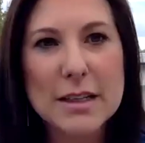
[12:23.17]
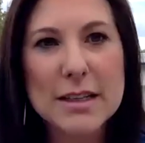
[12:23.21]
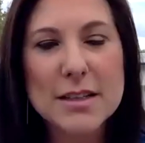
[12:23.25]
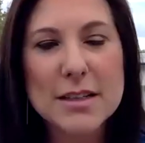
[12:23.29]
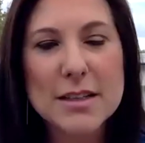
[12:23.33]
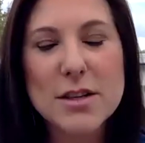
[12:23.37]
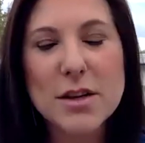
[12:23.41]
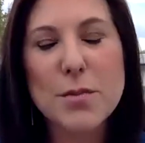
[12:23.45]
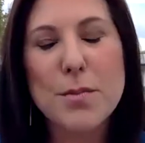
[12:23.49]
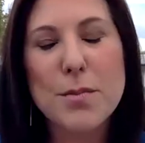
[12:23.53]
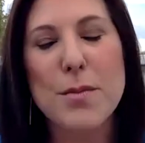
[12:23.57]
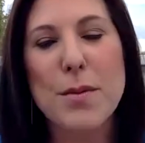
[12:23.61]

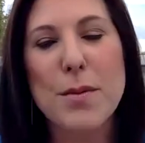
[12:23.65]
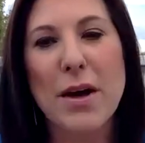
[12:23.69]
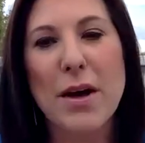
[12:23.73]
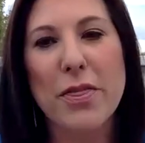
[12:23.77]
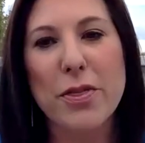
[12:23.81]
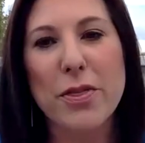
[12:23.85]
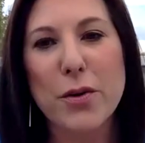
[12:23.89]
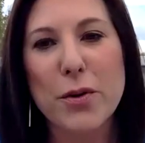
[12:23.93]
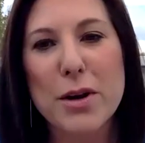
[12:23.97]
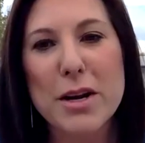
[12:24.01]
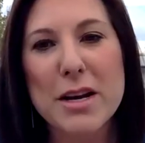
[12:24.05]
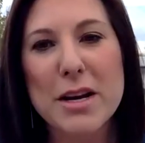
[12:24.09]
Took me about
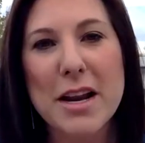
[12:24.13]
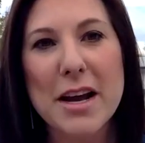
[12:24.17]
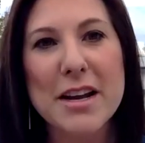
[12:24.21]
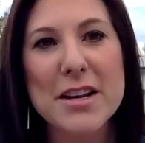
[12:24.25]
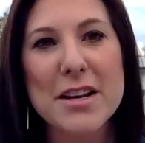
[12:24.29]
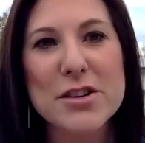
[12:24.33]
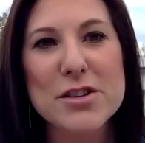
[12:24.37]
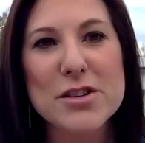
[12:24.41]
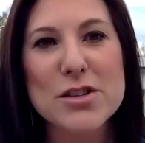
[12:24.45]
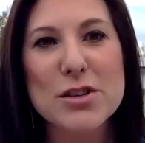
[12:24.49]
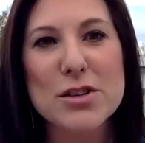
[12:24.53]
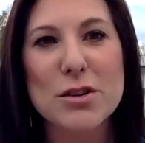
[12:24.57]
39
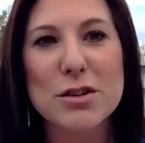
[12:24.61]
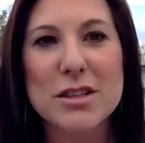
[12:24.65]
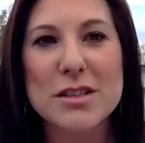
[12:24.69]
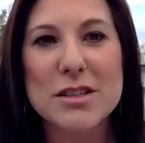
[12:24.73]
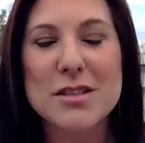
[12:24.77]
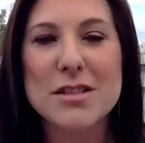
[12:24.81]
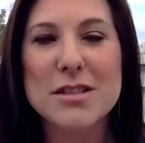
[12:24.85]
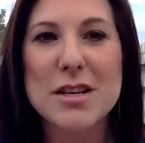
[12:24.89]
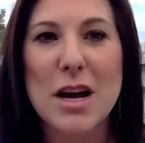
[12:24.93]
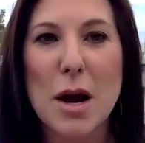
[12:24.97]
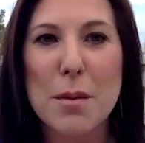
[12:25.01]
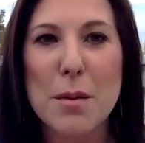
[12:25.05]
years old to
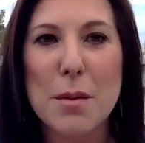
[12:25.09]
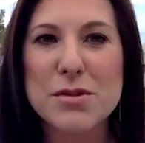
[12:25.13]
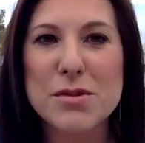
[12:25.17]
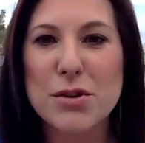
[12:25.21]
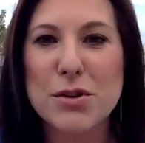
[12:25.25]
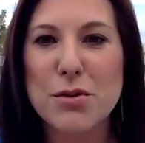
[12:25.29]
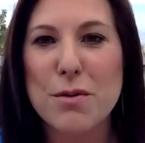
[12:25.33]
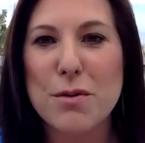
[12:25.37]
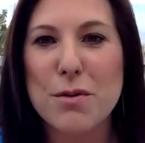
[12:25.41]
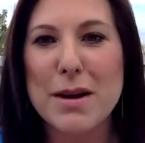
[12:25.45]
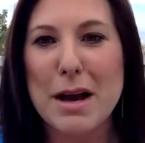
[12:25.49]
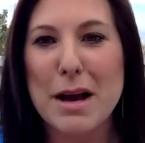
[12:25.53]
stop
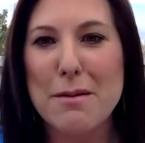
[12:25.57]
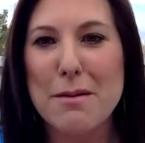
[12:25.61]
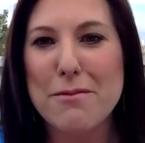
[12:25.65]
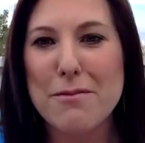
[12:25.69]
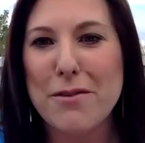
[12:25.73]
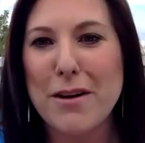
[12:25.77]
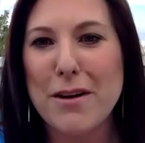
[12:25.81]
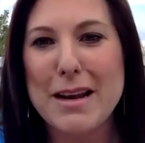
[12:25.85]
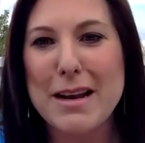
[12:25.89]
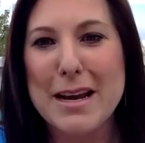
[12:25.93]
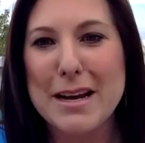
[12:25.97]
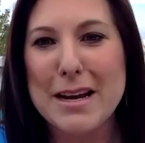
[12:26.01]
screwing up
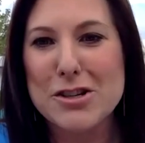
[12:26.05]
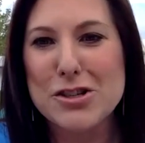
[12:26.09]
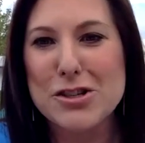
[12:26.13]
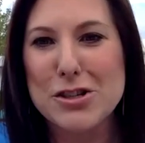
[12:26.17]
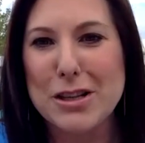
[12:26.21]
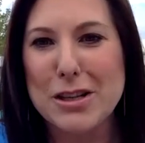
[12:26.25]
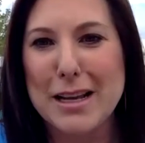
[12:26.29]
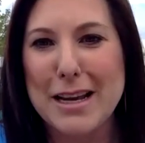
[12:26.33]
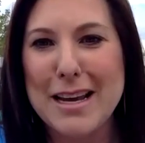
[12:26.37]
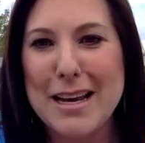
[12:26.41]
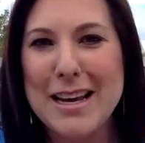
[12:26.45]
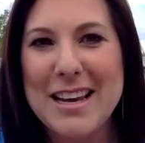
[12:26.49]

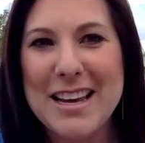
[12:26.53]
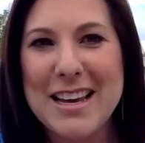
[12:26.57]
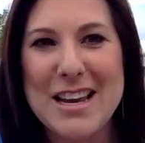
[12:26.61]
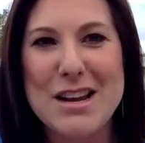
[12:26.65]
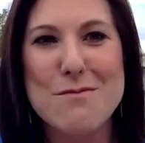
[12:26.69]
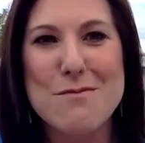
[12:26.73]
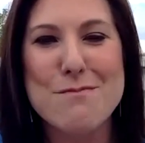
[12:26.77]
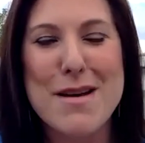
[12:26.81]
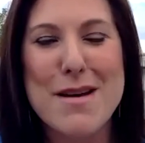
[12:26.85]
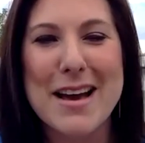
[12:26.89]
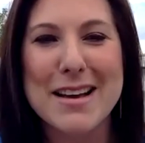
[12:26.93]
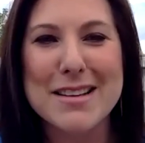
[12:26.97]
financially in
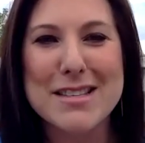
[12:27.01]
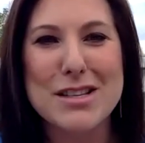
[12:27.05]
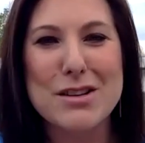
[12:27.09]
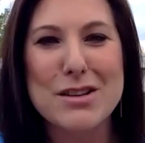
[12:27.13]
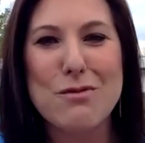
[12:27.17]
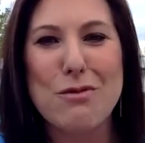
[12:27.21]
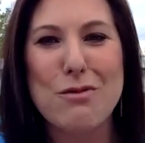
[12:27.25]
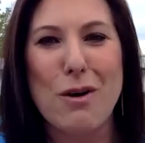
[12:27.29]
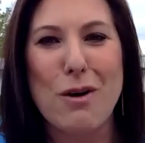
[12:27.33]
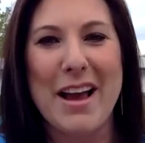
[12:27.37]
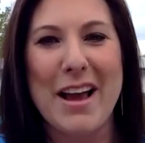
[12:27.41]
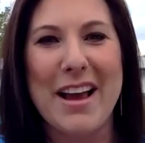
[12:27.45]
a
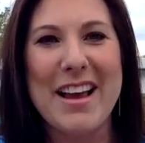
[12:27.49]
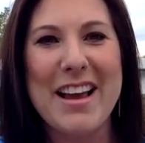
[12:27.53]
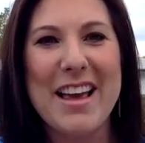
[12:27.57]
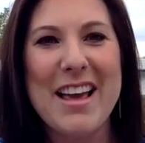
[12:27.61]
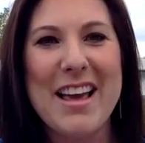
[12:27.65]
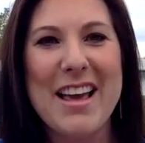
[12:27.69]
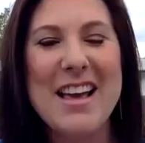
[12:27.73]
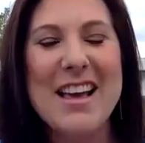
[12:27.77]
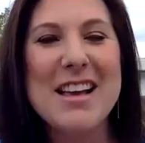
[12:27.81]
massive way.